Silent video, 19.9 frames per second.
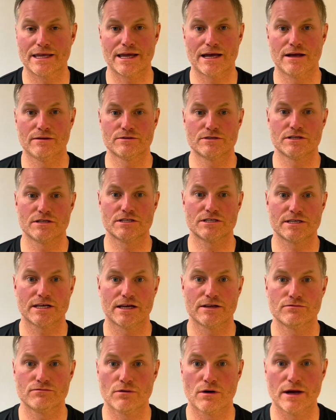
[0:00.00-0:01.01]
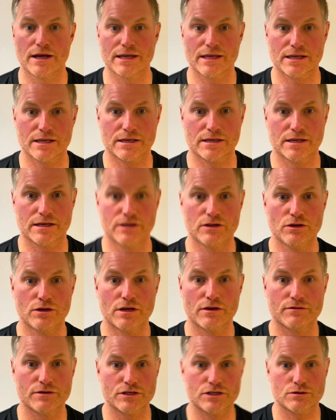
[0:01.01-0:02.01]
accountant said, right, can you
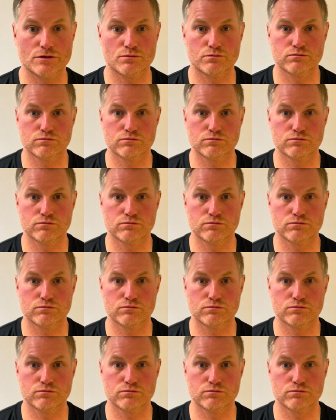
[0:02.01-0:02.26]
give us